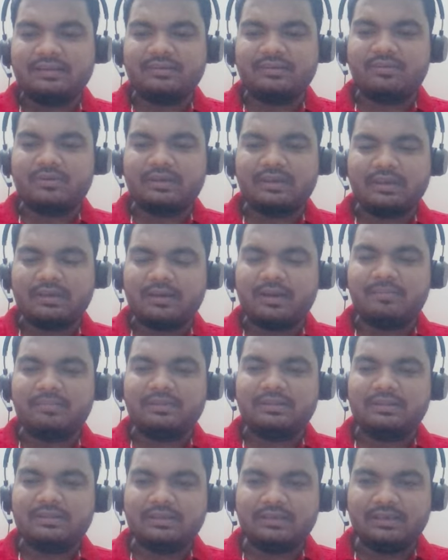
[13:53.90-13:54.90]
okay, I
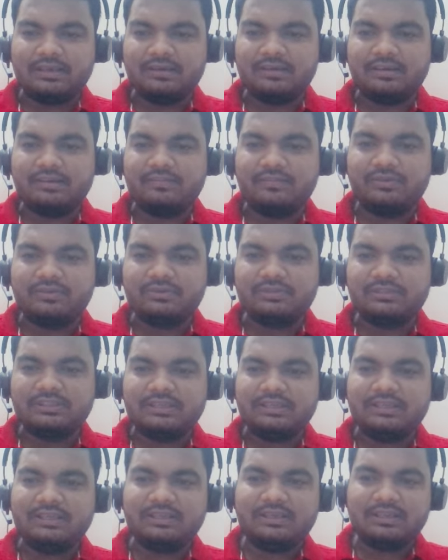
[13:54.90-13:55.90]
mean, the if you
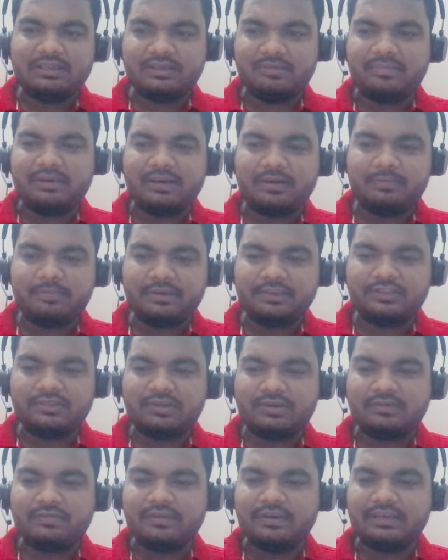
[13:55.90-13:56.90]
see the better
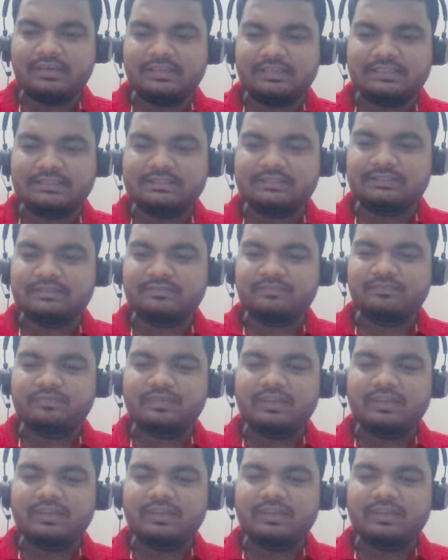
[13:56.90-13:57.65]
picture of it, yes,